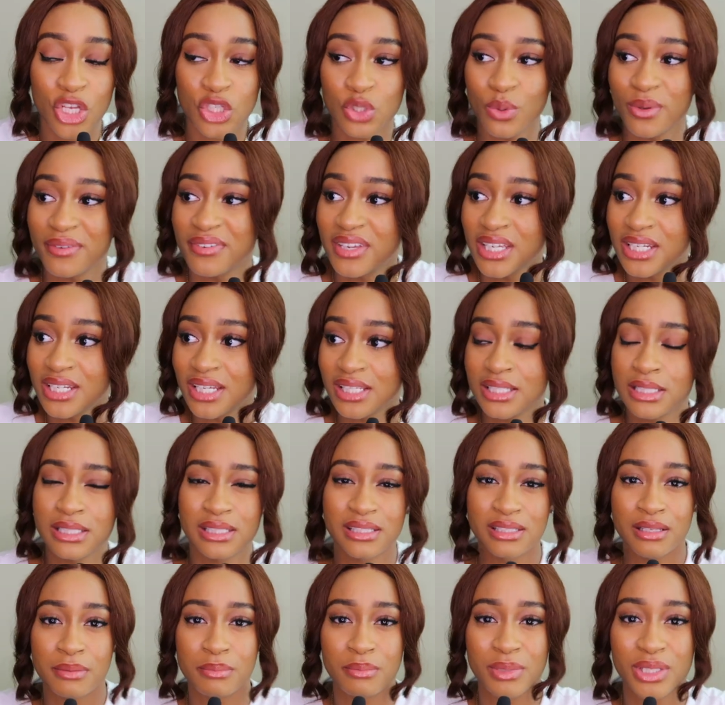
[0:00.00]
So if he
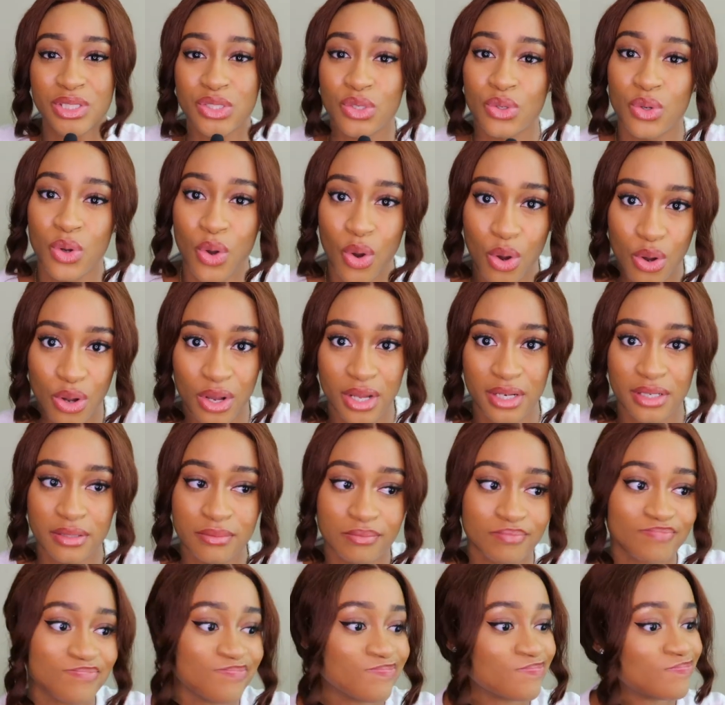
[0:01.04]
doesn't submit to God,
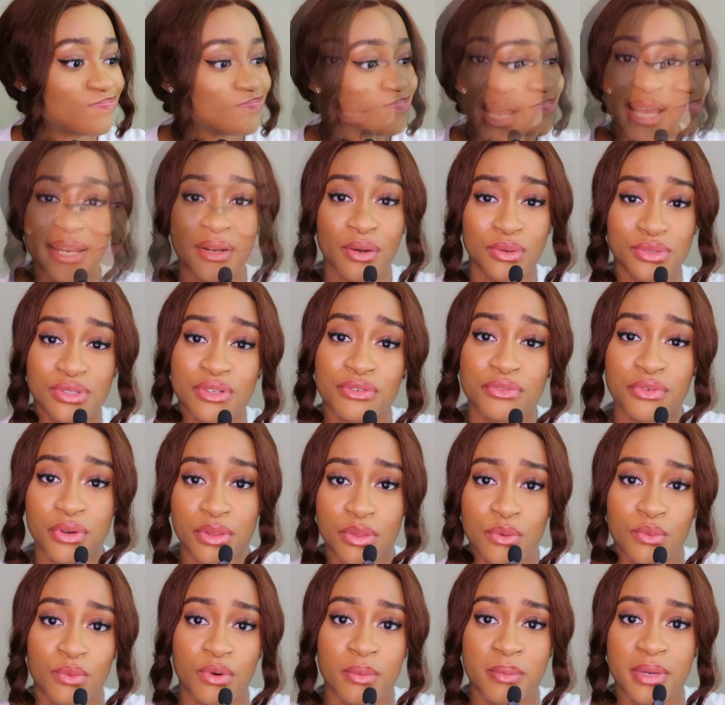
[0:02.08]
and also
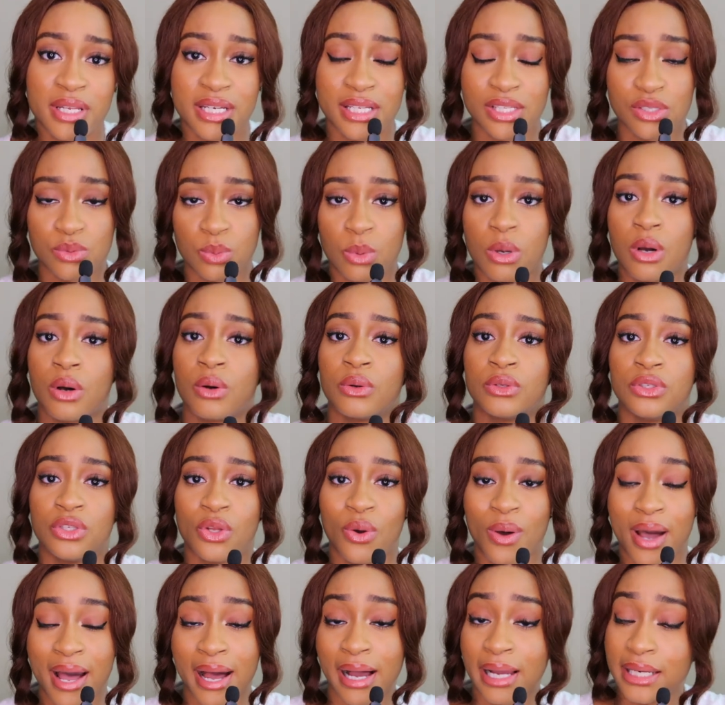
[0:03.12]
for the woman as well,
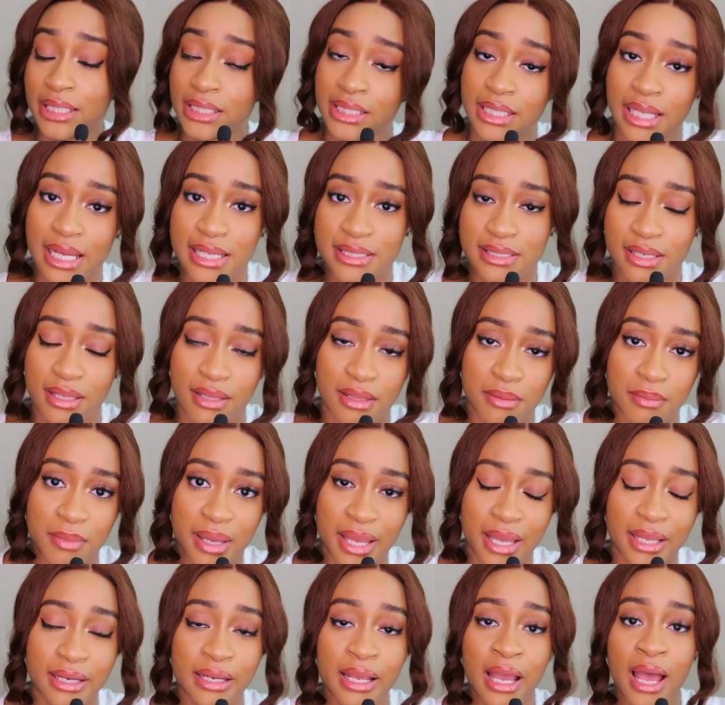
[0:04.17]
not idolizing the
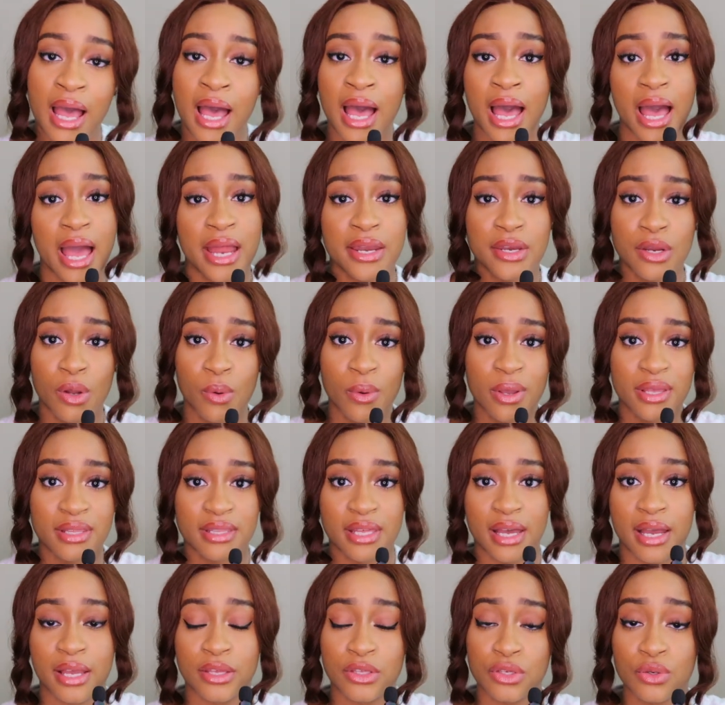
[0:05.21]
man and
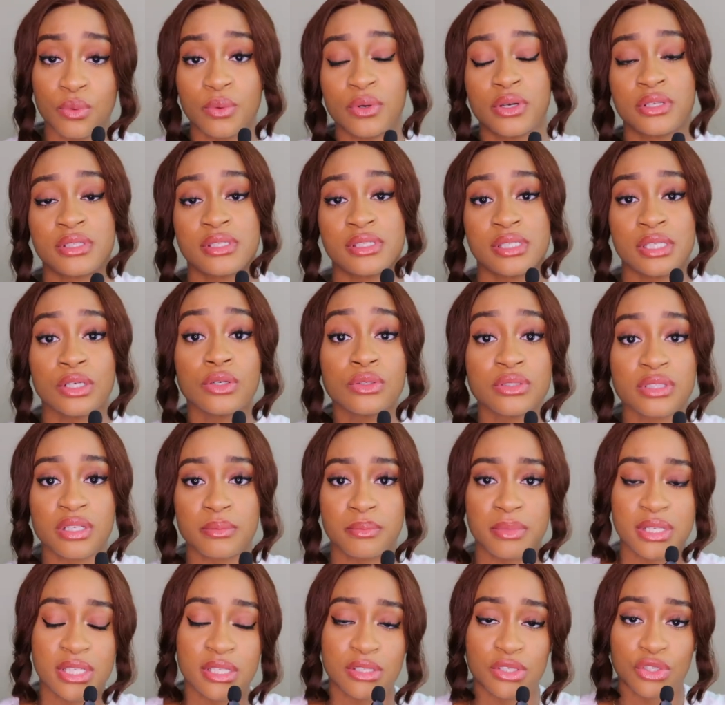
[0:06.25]
knowing that you are still
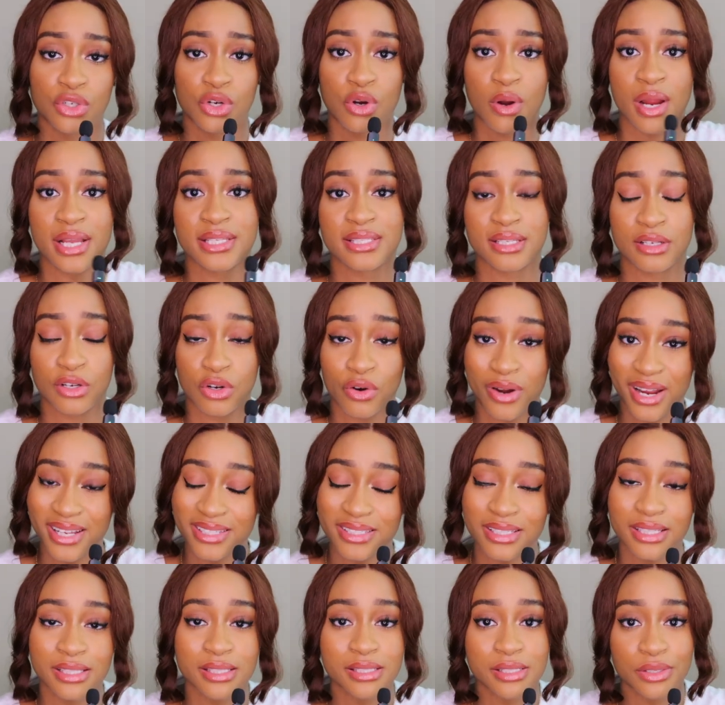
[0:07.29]
submitting to Christ and
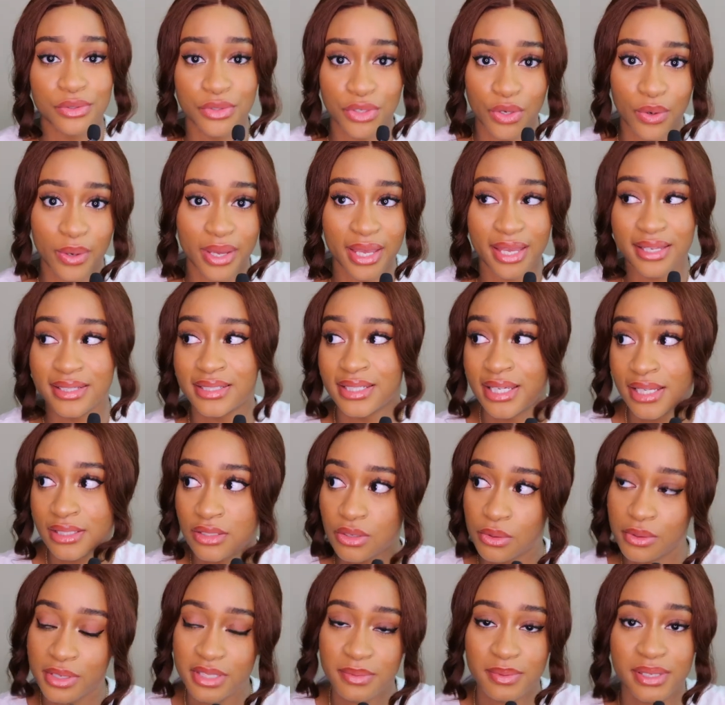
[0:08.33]
Christ is still your head.
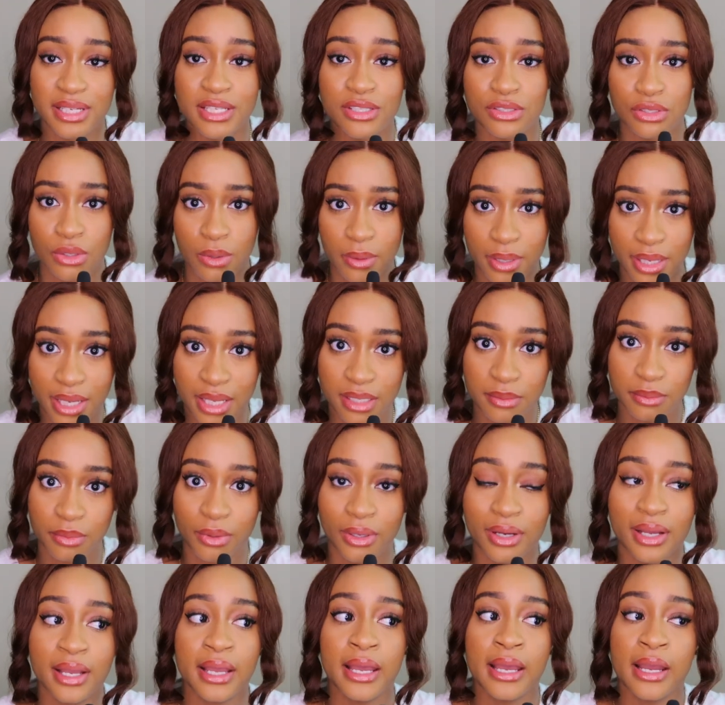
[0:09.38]
Yes, your husband is your head,
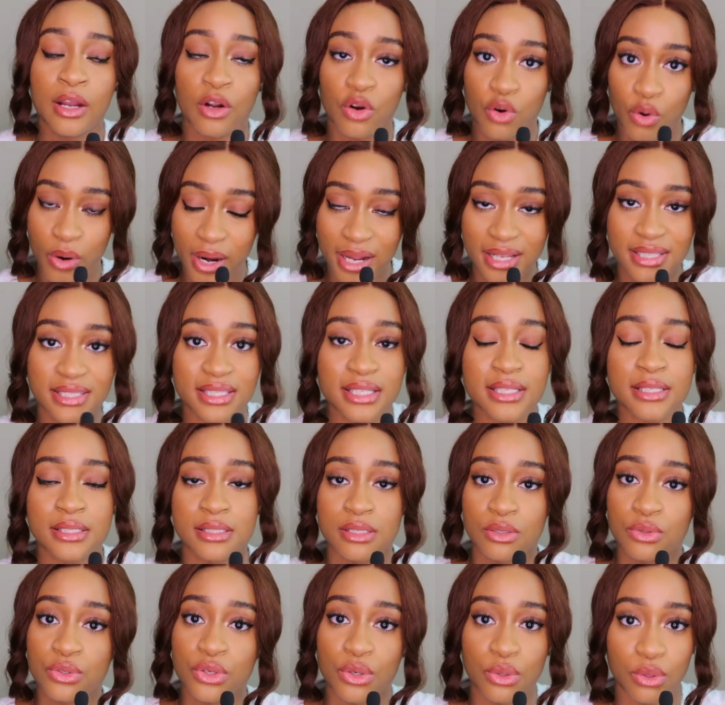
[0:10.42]
but Christ is
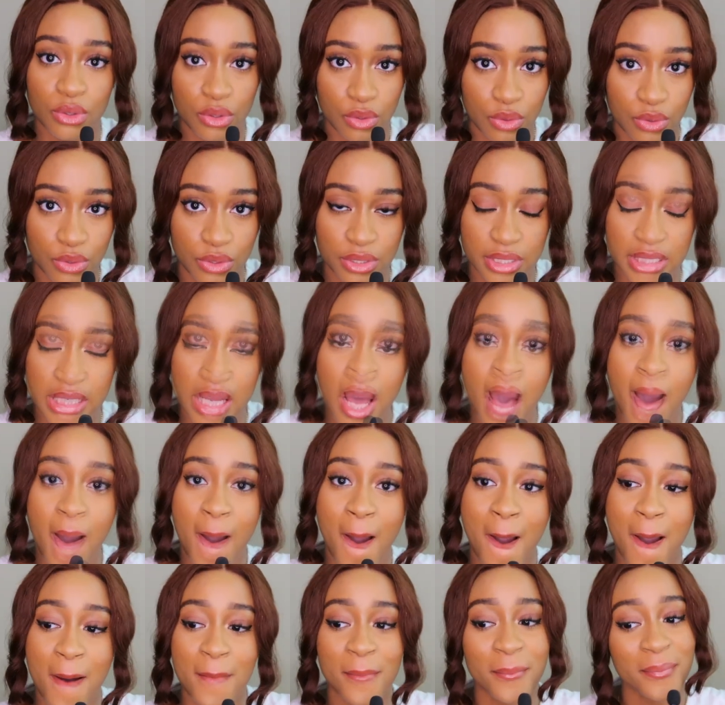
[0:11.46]
still your Lord.
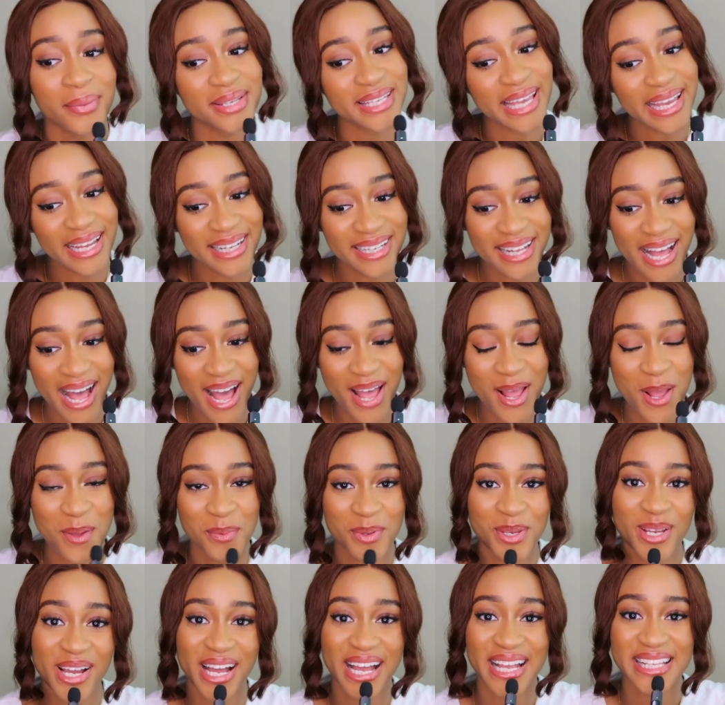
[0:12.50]
Yeah, I
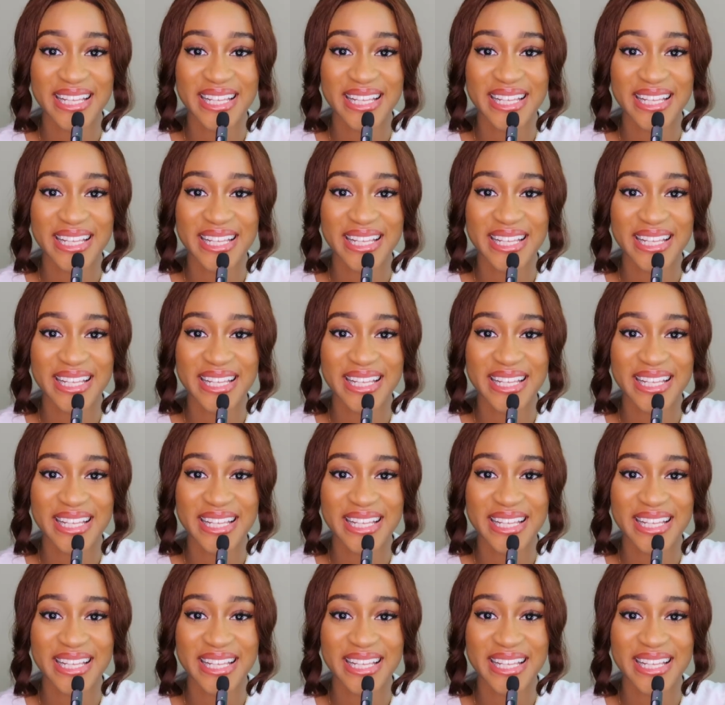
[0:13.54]
hope you